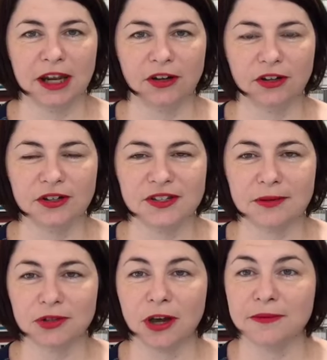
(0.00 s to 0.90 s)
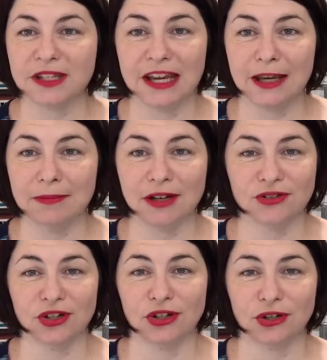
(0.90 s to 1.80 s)
error because sometimes the
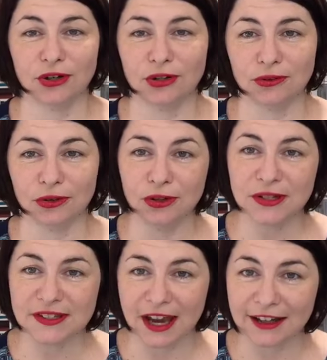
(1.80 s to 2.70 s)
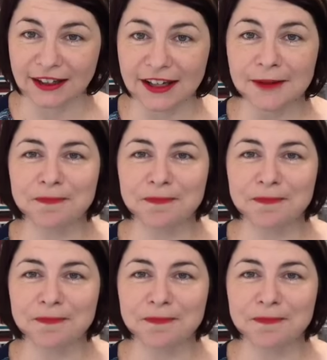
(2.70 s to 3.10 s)
emails don't go through, sadly.